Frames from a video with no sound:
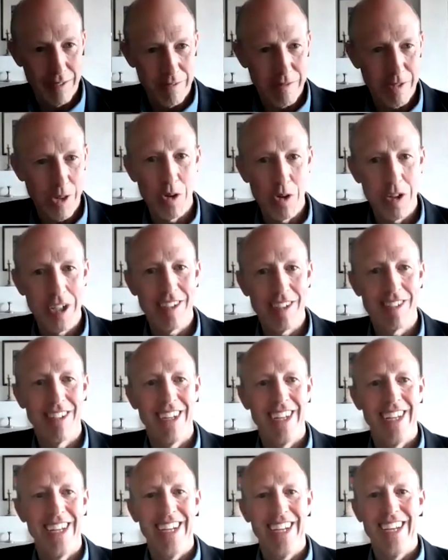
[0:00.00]
phone is.
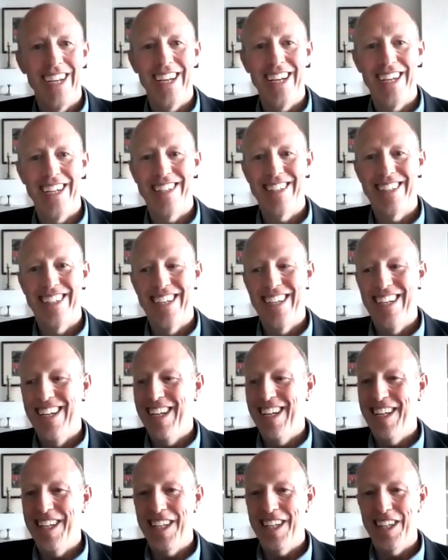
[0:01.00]
And
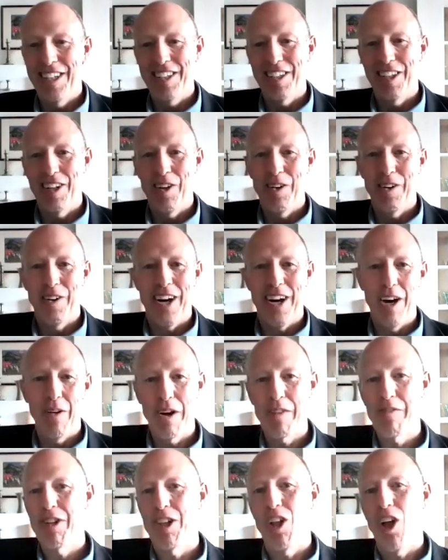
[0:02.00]

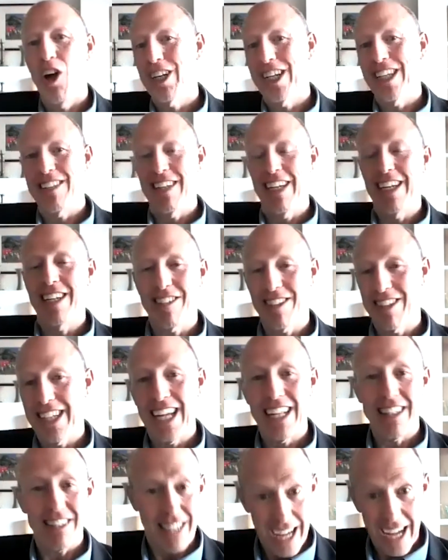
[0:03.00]
however long it takes to
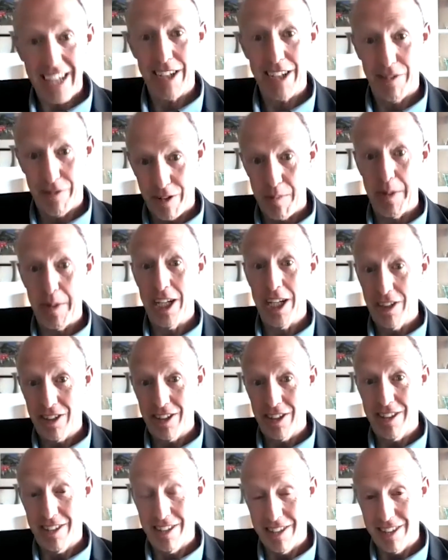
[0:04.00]
get that
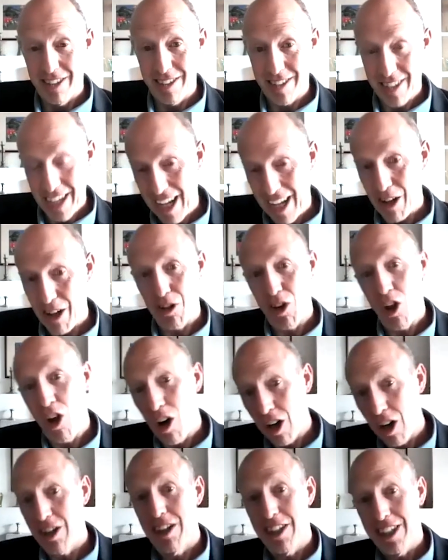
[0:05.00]
information, is how
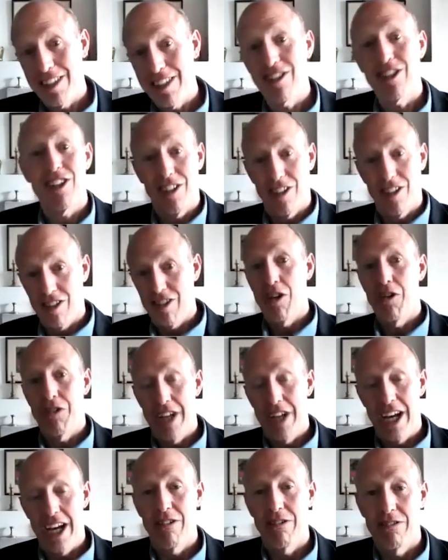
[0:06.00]
long it's going to slow
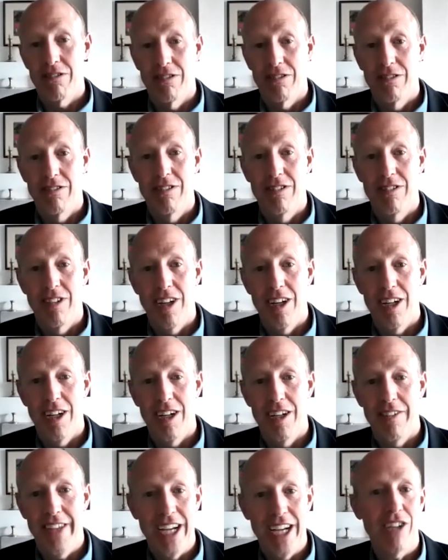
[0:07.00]
down
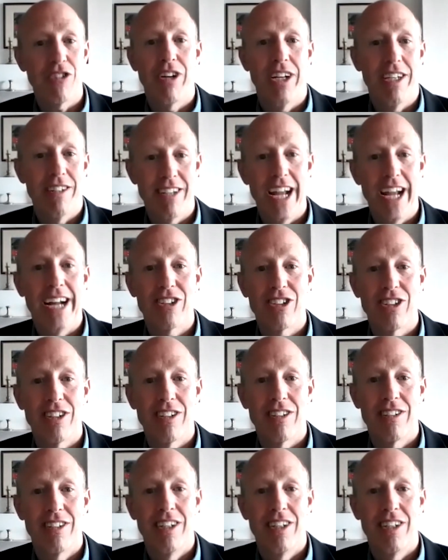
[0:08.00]
that transaction.